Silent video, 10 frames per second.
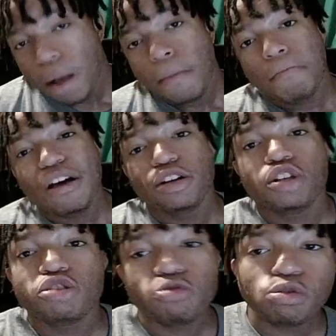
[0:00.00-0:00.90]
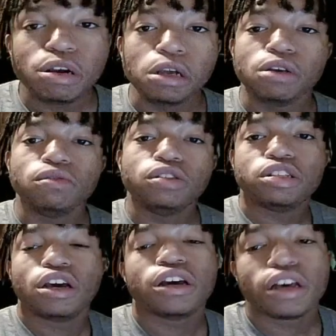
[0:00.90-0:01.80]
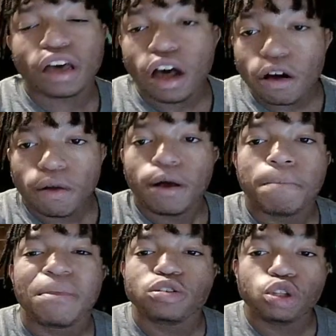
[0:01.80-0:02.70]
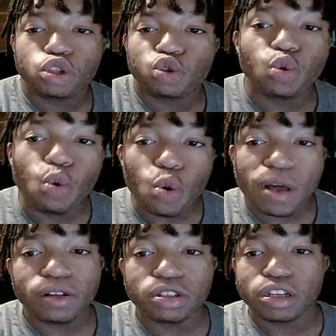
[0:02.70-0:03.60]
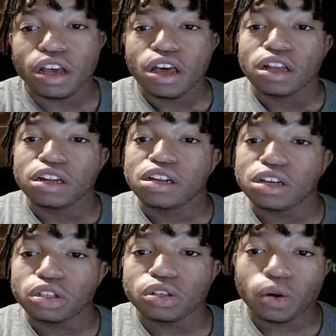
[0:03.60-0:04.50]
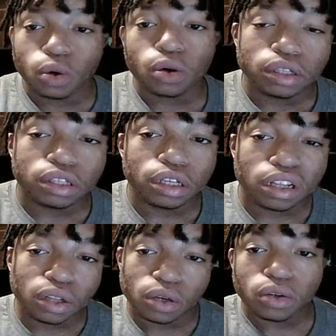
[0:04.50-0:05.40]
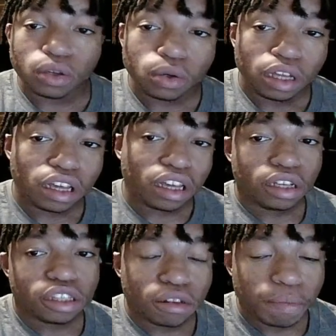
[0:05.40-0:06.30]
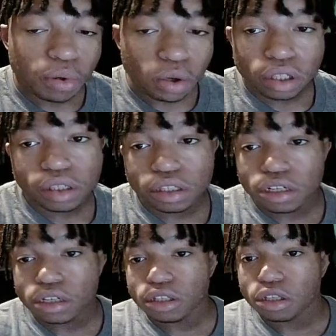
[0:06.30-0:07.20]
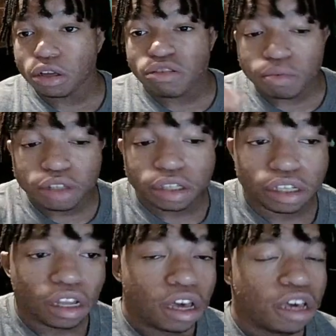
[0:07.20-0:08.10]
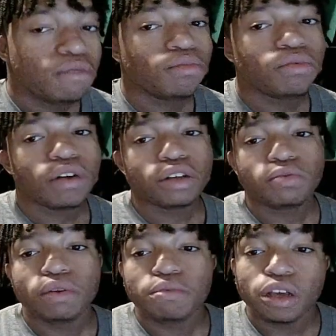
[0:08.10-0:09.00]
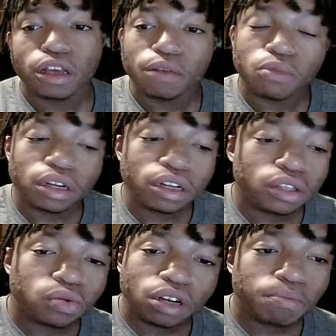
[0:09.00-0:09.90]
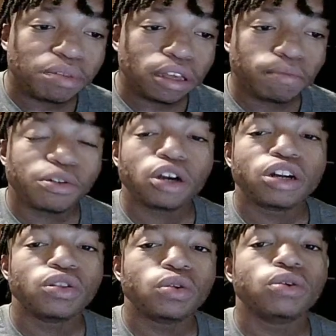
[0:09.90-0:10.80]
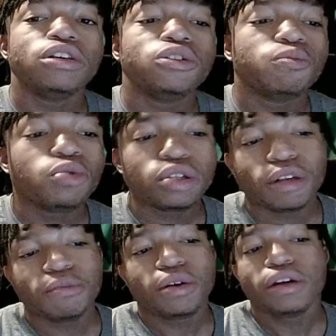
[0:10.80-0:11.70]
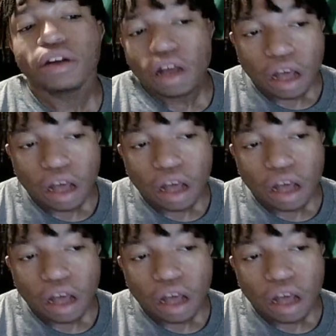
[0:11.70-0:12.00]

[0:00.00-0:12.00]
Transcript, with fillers: Make sure you check out my Twitch, Discord to Loyal Esports is in the description. You guys want to be want to be a part of the Loyal Esports community?